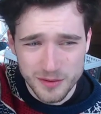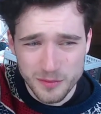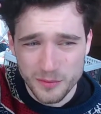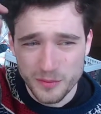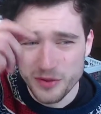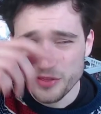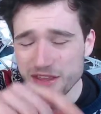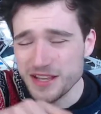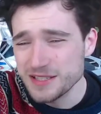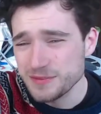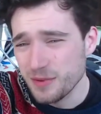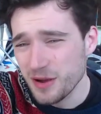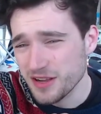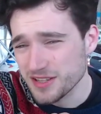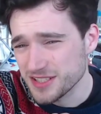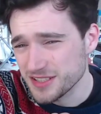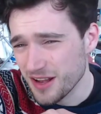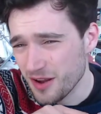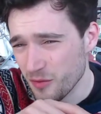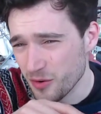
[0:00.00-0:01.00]
But this
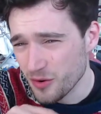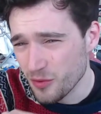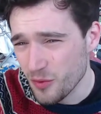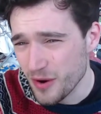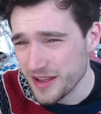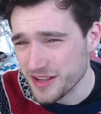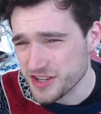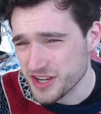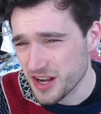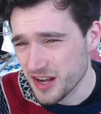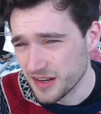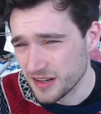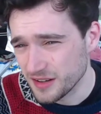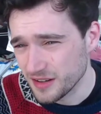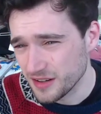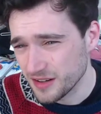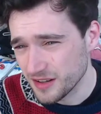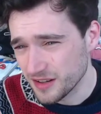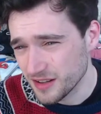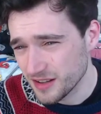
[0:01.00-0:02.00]
person, I want to witch hunt.
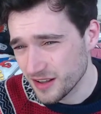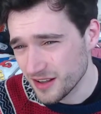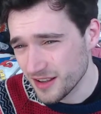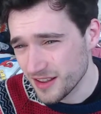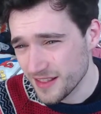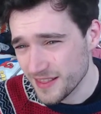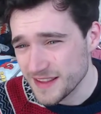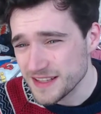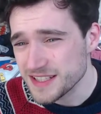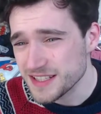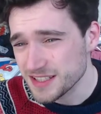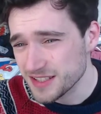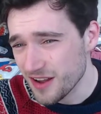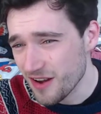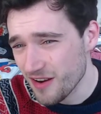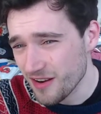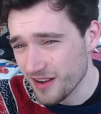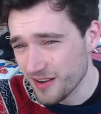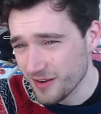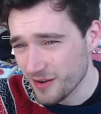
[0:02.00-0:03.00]
This is
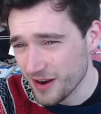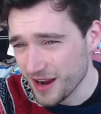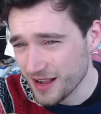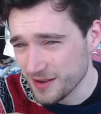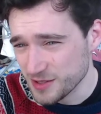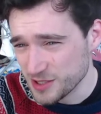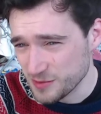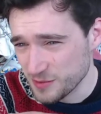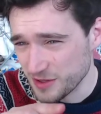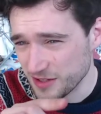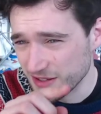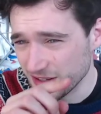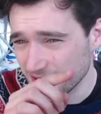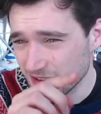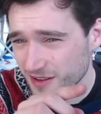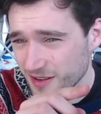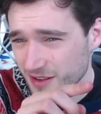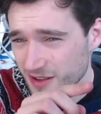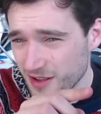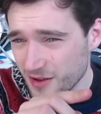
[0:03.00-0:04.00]
target harassment.
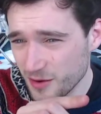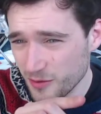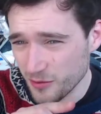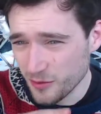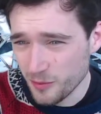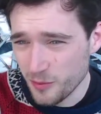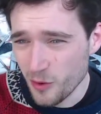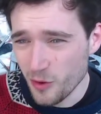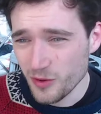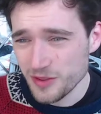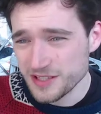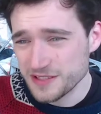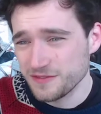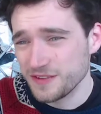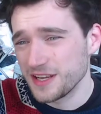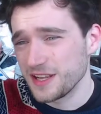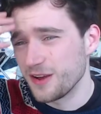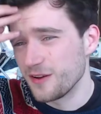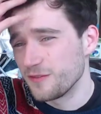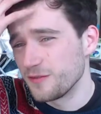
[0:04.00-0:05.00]
Report this
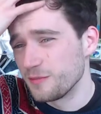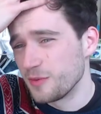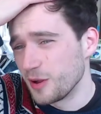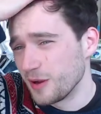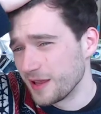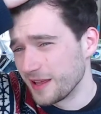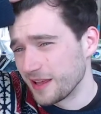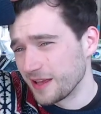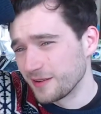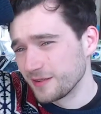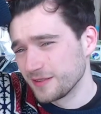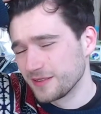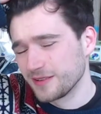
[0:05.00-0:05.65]
video for bullying.